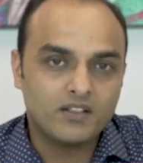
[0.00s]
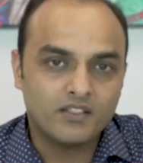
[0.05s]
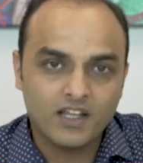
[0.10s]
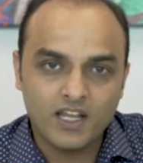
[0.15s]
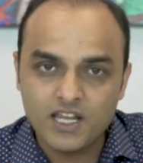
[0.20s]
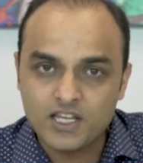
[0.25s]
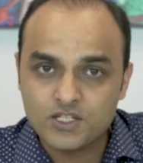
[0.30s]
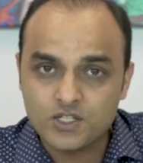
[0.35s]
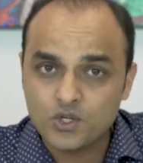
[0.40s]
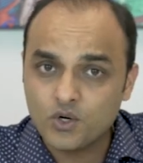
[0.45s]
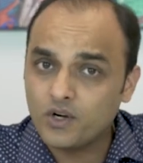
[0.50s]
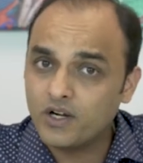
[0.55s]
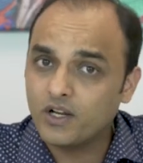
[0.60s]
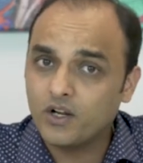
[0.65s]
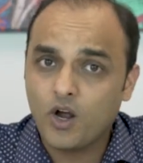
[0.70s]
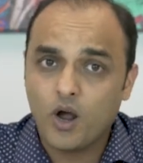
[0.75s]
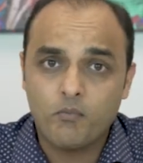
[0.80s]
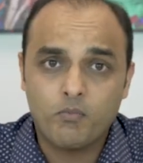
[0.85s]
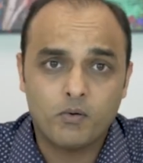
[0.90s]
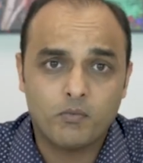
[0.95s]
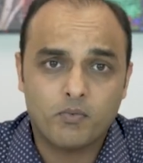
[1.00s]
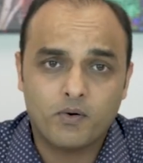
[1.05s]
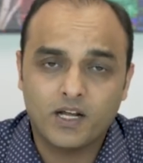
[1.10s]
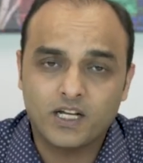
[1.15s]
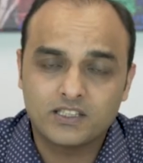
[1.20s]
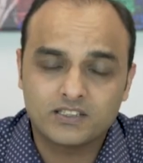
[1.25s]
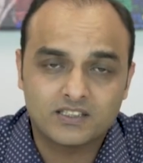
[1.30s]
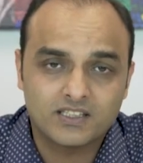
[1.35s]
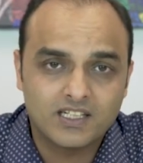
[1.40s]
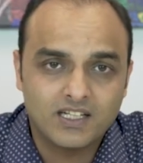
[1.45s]
The historic copper
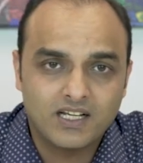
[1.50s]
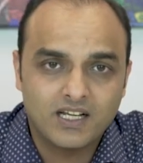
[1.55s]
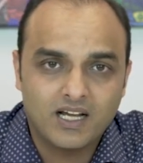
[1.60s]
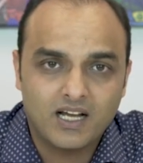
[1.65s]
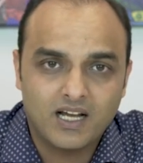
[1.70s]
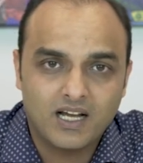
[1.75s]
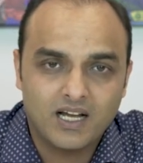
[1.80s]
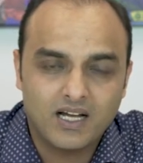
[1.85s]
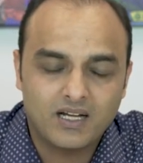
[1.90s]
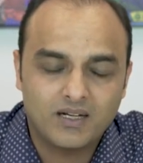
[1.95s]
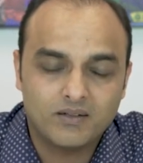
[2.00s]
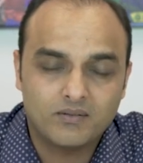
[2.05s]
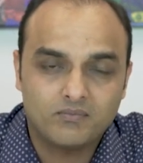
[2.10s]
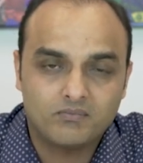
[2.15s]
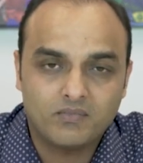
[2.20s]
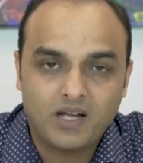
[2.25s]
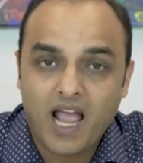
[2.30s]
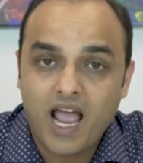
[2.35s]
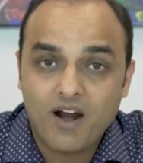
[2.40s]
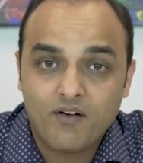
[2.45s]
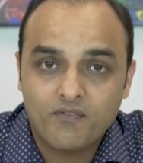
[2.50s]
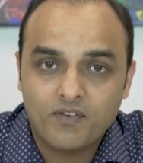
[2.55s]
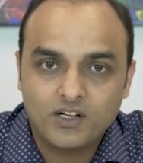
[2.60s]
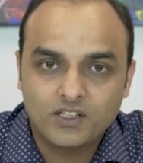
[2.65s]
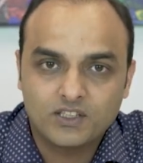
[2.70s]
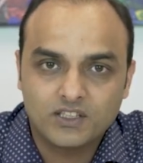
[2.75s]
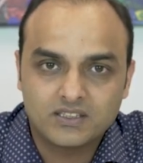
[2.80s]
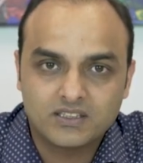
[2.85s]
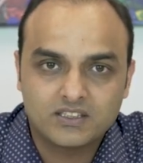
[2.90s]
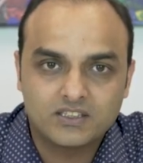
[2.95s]
price
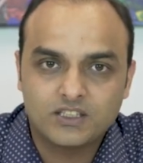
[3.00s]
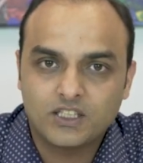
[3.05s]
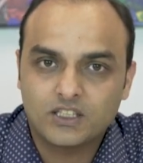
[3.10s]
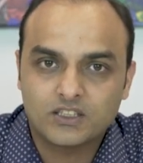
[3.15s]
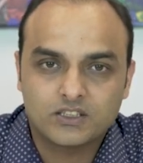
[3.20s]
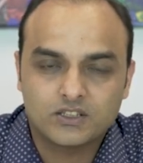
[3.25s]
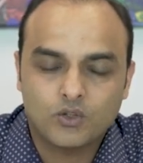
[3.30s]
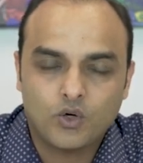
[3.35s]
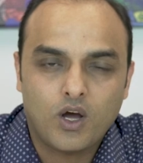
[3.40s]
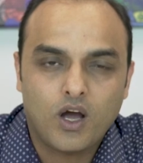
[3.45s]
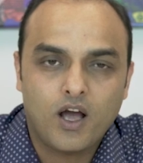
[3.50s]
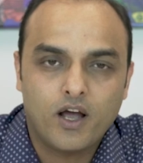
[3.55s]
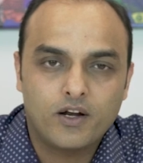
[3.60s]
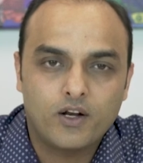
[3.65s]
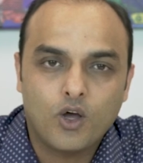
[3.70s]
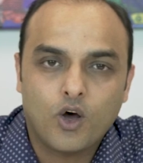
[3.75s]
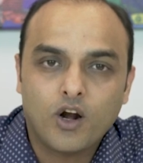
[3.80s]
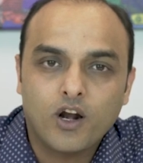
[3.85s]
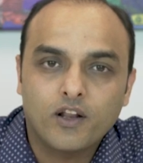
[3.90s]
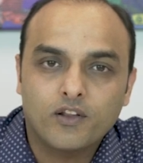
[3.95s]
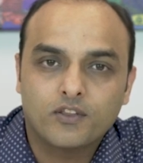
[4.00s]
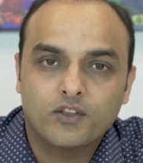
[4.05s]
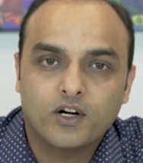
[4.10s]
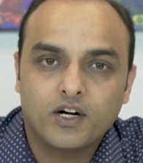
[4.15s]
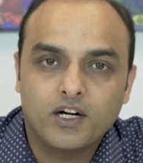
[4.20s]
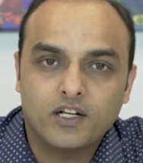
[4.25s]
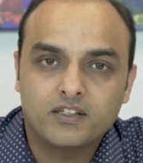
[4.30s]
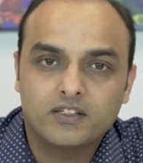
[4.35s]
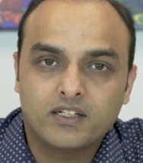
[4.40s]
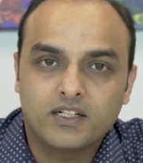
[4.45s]
average is just
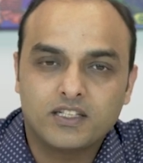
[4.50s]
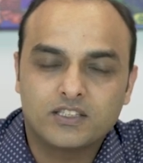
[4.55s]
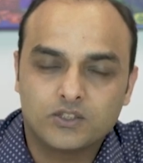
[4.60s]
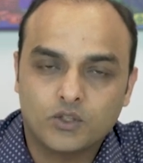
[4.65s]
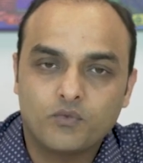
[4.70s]
$1.33.